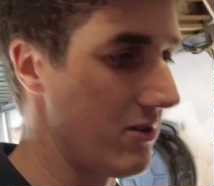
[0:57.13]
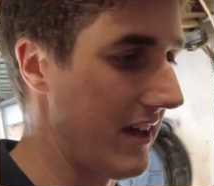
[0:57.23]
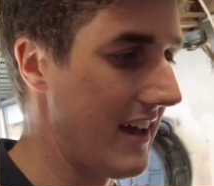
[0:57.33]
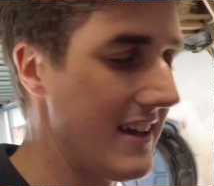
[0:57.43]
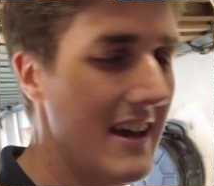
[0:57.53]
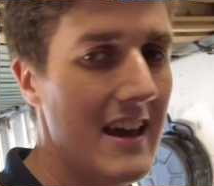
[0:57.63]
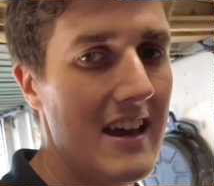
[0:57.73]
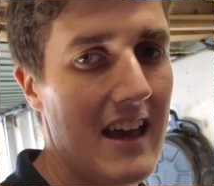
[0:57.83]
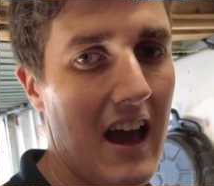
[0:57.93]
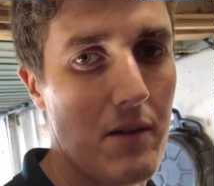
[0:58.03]
Okay,
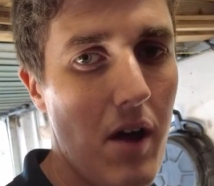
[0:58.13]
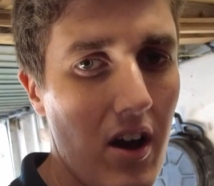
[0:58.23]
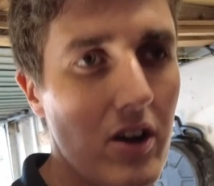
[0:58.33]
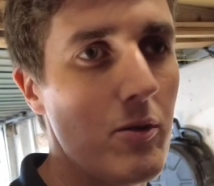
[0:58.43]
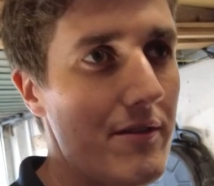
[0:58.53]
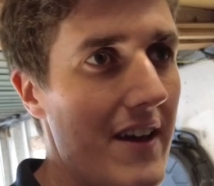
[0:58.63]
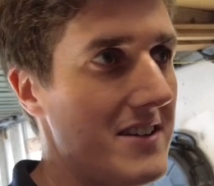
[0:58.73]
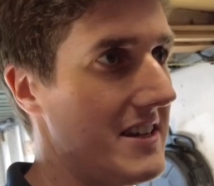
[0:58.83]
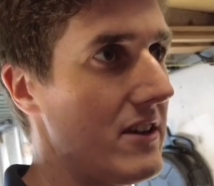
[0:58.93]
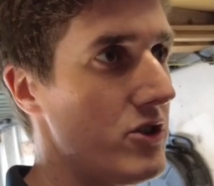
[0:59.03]
I'm not going to
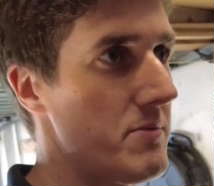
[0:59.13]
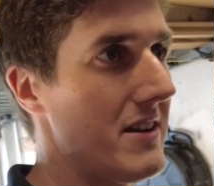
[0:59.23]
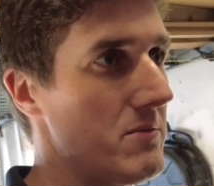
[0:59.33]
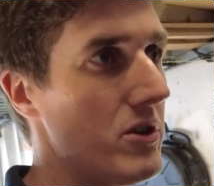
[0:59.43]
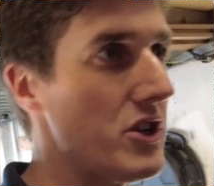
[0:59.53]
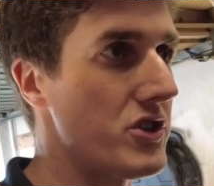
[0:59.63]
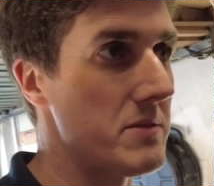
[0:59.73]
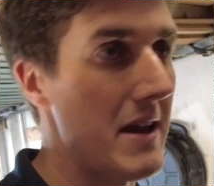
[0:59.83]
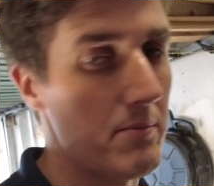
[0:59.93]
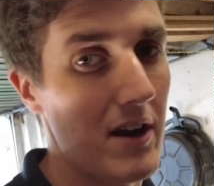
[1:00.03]
invest a huge amount of money just
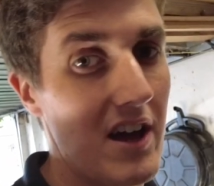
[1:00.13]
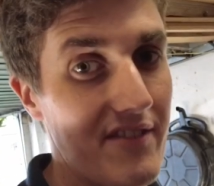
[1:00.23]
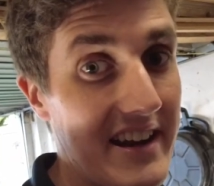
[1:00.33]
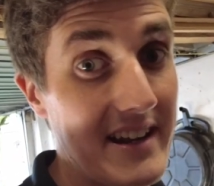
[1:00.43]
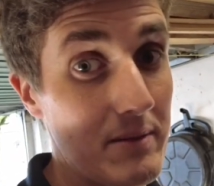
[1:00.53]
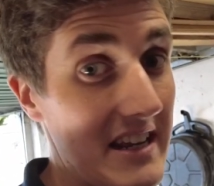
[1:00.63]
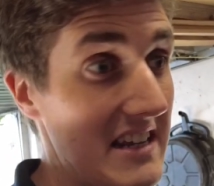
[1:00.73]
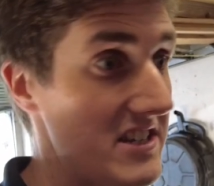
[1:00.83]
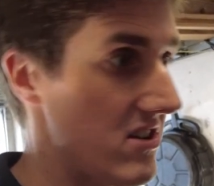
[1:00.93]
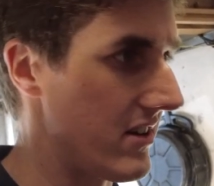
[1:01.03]
to make my life a little bit
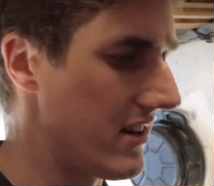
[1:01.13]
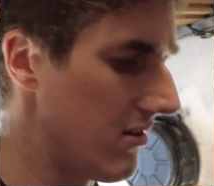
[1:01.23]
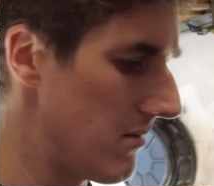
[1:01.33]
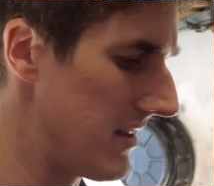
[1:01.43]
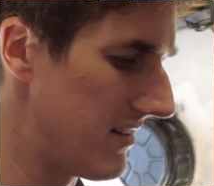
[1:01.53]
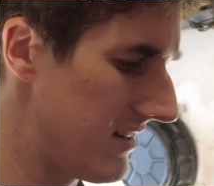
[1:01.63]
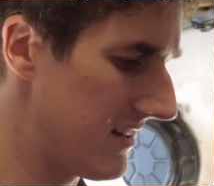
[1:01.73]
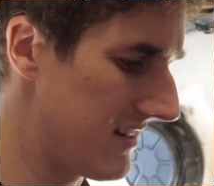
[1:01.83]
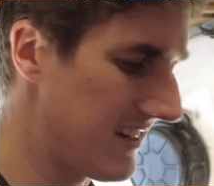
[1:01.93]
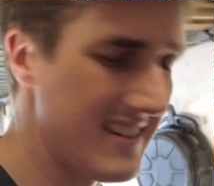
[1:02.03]
easier, you know. I mean,
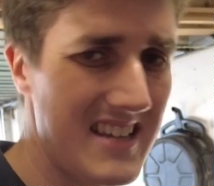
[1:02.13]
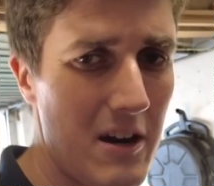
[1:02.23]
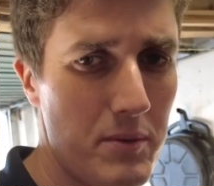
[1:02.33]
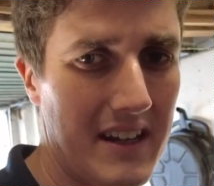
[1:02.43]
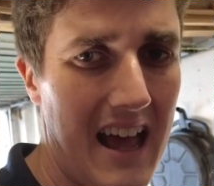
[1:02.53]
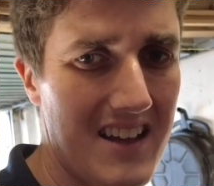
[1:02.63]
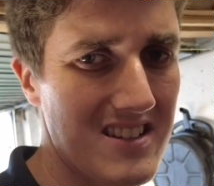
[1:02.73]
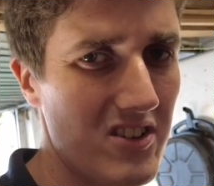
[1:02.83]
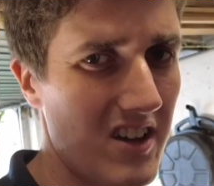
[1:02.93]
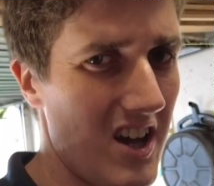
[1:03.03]
to set up with the gas
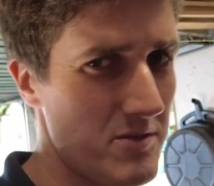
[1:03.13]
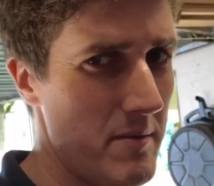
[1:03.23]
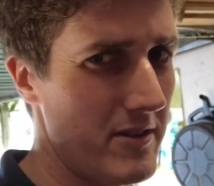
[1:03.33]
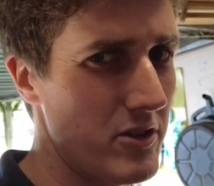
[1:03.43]
is going to cost me about